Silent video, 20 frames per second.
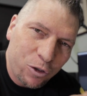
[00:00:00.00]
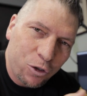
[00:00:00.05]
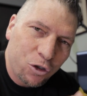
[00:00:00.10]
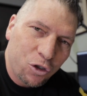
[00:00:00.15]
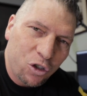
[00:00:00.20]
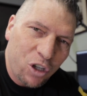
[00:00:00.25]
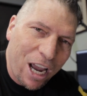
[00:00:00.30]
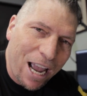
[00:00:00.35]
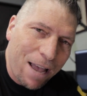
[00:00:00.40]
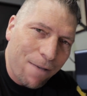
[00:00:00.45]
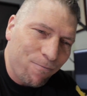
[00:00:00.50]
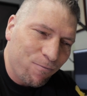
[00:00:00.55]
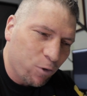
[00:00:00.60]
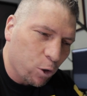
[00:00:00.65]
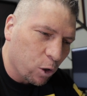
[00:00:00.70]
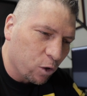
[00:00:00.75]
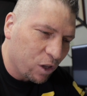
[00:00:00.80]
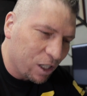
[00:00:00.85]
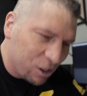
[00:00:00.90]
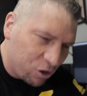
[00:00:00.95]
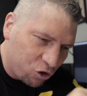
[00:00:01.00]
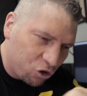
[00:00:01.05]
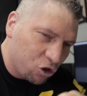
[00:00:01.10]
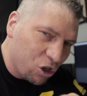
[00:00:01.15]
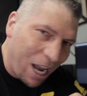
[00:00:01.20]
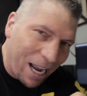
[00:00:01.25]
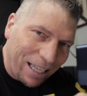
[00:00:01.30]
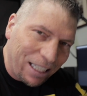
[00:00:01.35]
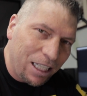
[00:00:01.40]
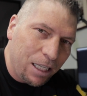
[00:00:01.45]
chamfer, the
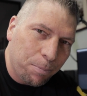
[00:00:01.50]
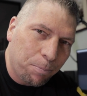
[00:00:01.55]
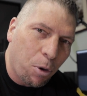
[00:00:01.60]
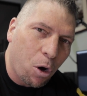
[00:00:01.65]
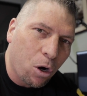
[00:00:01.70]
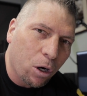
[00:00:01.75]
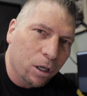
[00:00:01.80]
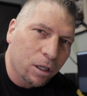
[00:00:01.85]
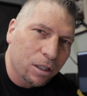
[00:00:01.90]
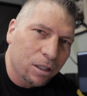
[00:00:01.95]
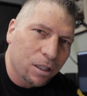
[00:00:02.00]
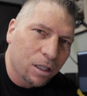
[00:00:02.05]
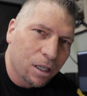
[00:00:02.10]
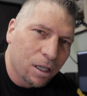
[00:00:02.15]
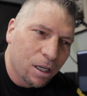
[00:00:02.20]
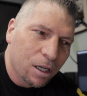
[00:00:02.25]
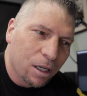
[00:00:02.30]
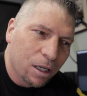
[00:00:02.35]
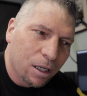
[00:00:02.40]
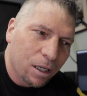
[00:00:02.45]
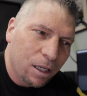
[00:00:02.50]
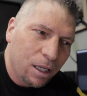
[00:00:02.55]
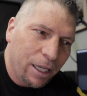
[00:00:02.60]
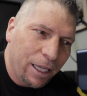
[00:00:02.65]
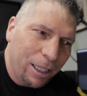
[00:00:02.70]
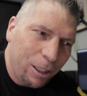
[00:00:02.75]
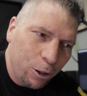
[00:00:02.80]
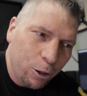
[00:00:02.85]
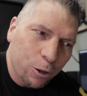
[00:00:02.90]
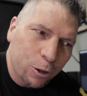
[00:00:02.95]
shiny part,
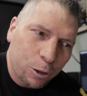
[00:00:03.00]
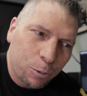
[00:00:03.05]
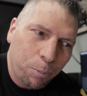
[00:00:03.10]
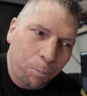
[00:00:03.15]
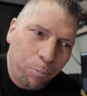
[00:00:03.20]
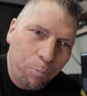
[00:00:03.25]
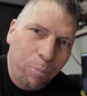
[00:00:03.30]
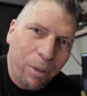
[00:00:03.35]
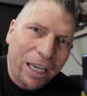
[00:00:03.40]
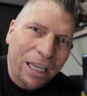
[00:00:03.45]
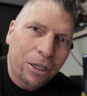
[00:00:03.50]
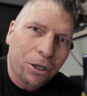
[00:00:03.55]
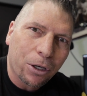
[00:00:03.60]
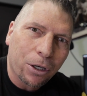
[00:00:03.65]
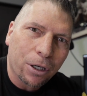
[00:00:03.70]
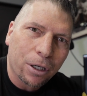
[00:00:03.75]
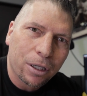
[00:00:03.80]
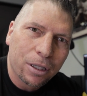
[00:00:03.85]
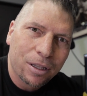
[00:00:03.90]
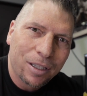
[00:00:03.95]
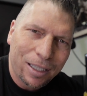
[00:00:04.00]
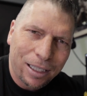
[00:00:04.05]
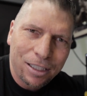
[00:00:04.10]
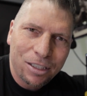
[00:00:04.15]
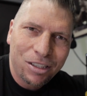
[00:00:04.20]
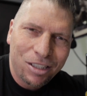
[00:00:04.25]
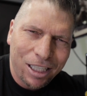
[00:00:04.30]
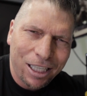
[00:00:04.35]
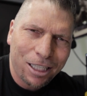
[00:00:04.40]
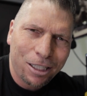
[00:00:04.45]
it looked bigger than
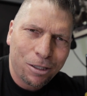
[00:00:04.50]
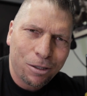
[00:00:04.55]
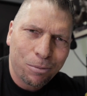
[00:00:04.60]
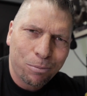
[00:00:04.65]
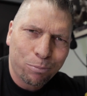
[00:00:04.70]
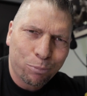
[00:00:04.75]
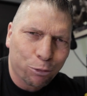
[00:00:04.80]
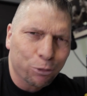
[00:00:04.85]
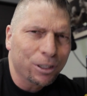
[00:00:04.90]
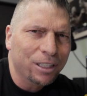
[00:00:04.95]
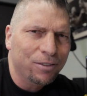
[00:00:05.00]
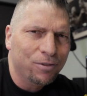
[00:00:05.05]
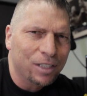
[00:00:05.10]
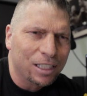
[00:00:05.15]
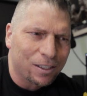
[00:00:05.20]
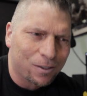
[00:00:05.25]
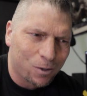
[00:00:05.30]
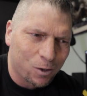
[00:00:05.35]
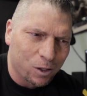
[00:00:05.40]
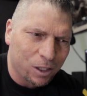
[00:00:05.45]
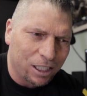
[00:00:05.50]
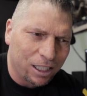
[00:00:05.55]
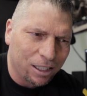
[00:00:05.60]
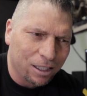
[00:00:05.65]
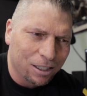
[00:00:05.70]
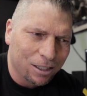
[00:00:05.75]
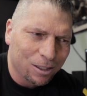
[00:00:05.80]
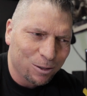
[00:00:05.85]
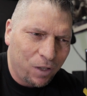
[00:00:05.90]
it did previously.